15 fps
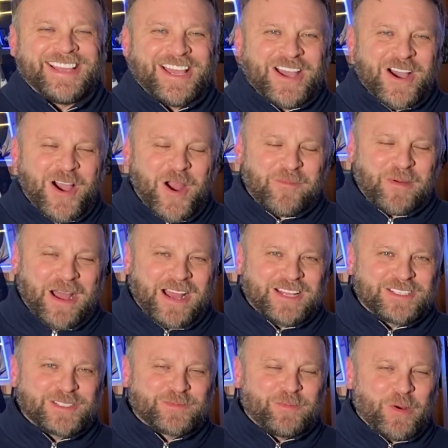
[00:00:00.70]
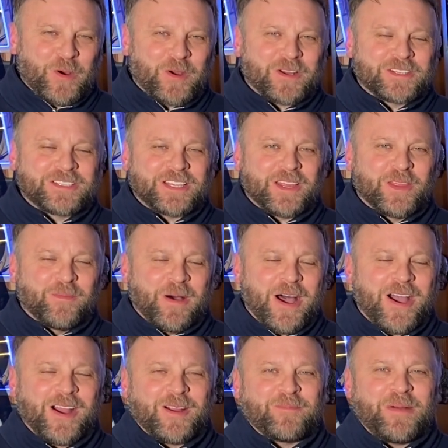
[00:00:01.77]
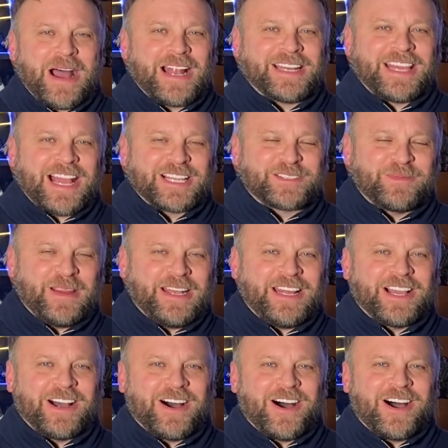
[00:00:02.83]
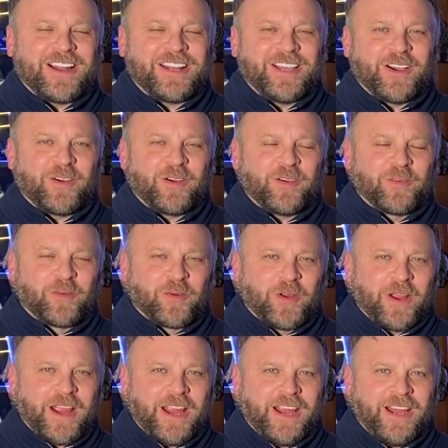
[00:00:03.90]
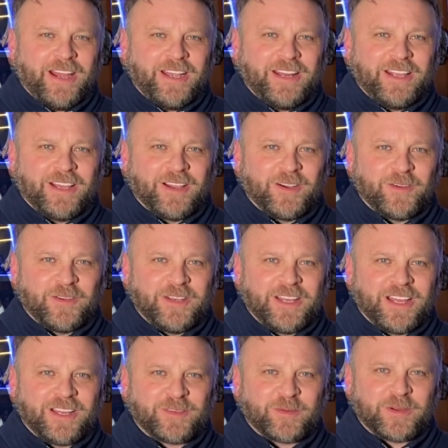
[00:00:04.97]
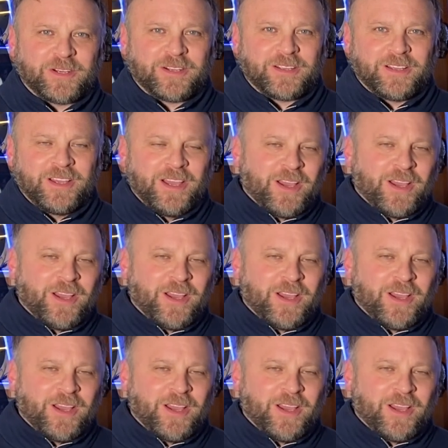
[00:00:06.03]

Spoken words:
Harp on Sports, the Bar, podcast, media, audio, radio network.